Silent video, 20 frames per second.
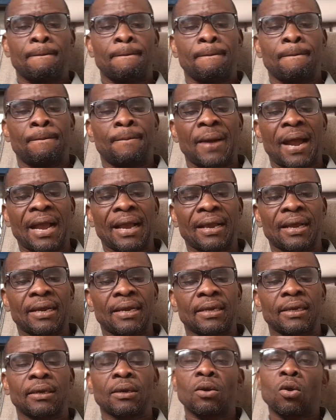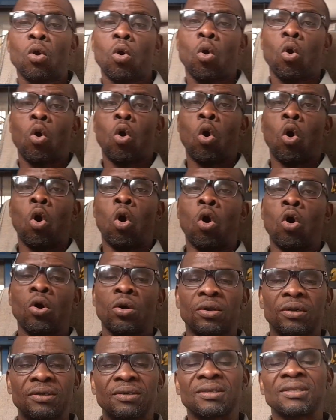bank
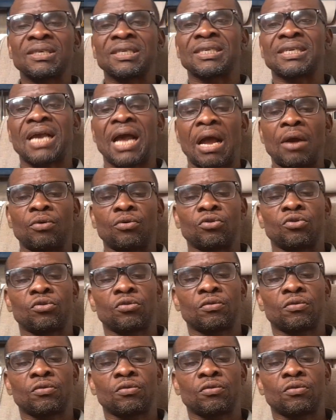or discount